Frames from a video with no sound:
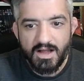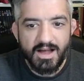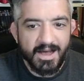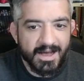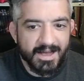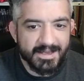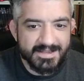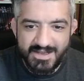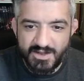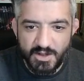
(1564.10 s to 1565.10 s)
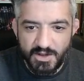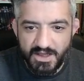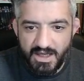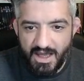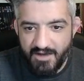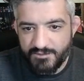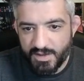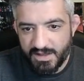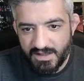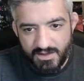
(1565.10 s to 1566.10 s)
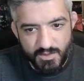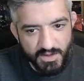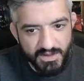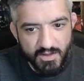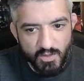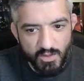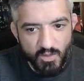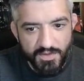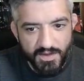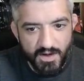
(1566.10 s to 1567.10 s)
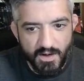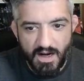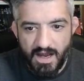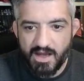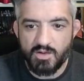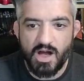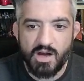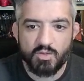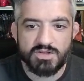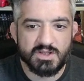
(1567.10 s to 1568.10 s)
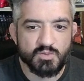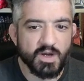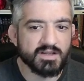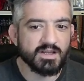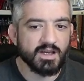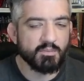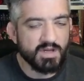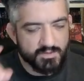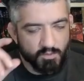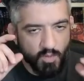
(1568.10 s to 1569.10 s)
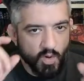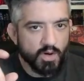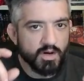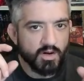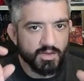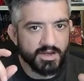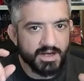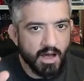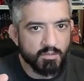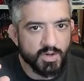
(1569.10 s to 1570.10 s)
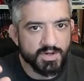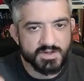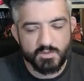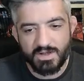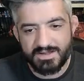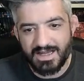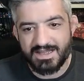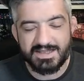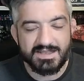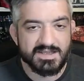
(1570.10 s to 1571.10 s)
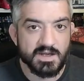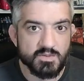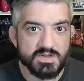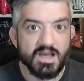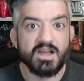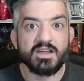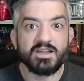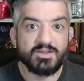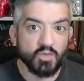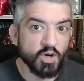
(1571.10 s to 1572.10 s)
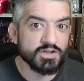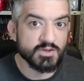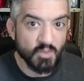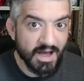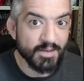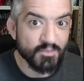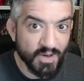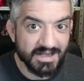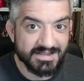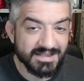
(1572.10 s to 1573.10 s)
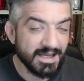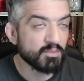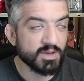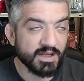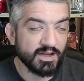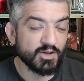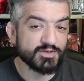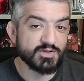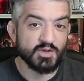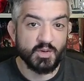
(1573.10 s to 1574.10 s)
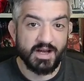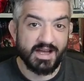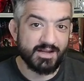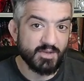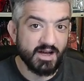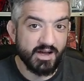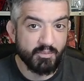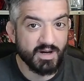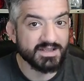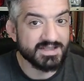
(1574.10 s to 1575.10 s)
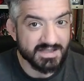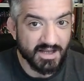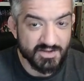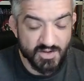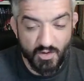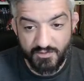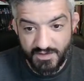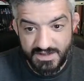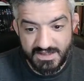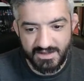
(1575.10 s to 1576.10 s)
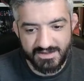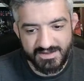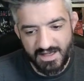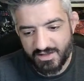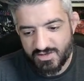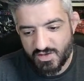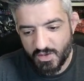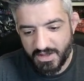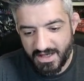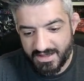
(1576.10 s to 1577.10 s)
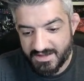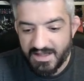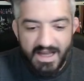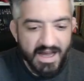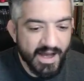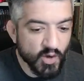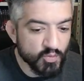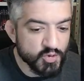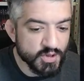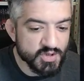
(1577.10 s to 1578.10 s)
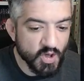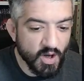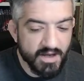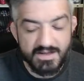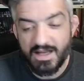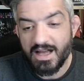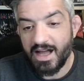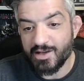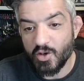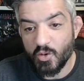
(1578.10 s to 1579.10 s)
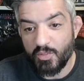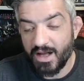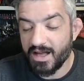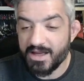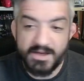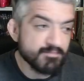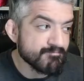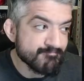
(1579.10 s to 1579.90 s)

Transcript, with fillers: uh, generally I feel really cool with her I, I was expecting a bit more on the numbers but as it seems it was my bad gameplay also and my bad stats on physical attack so yes I hope you enjoyed I hope I